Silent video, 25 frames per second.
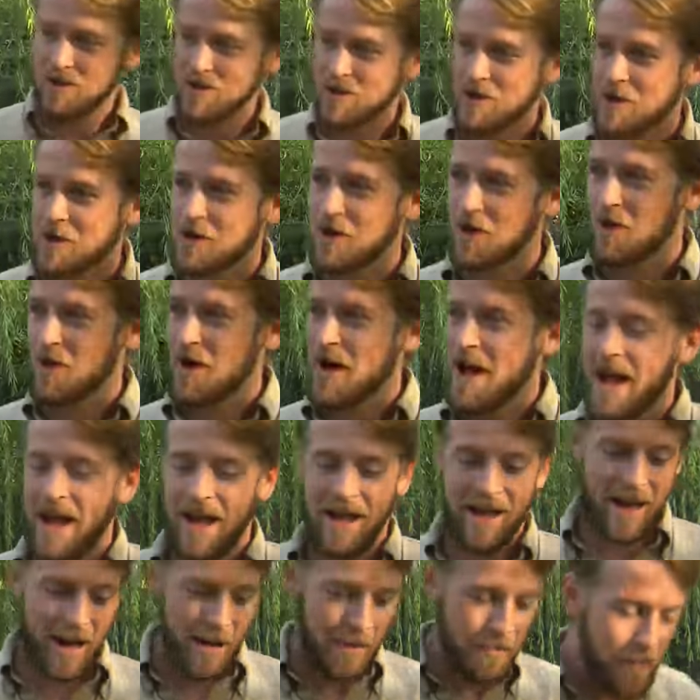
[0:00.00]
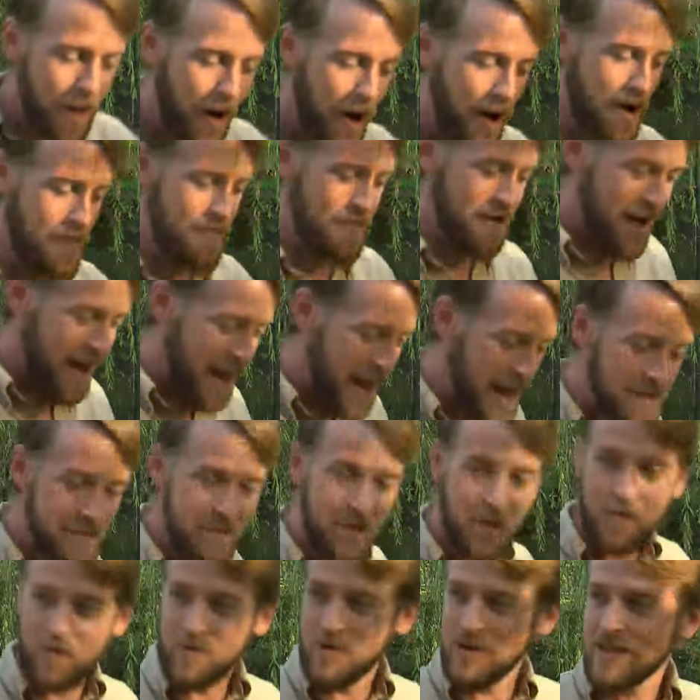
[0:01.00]
circle and kind of bob and
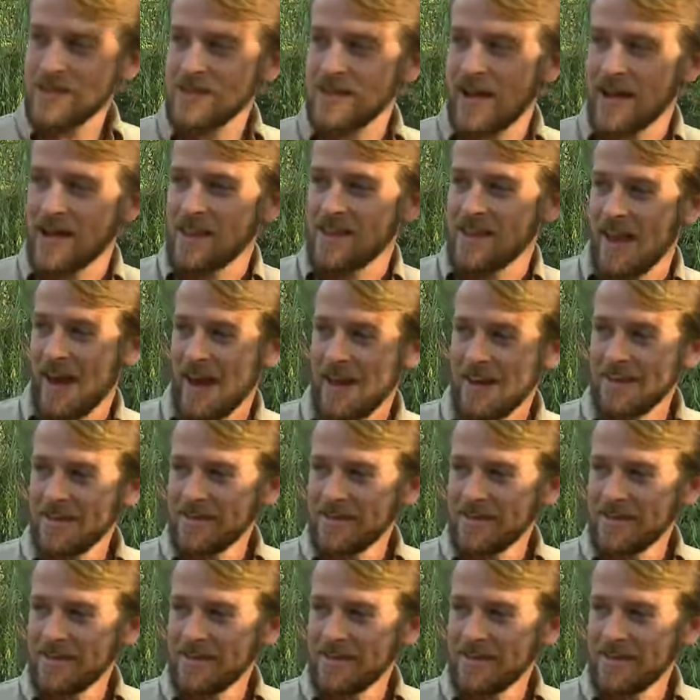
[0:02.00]
move just like that.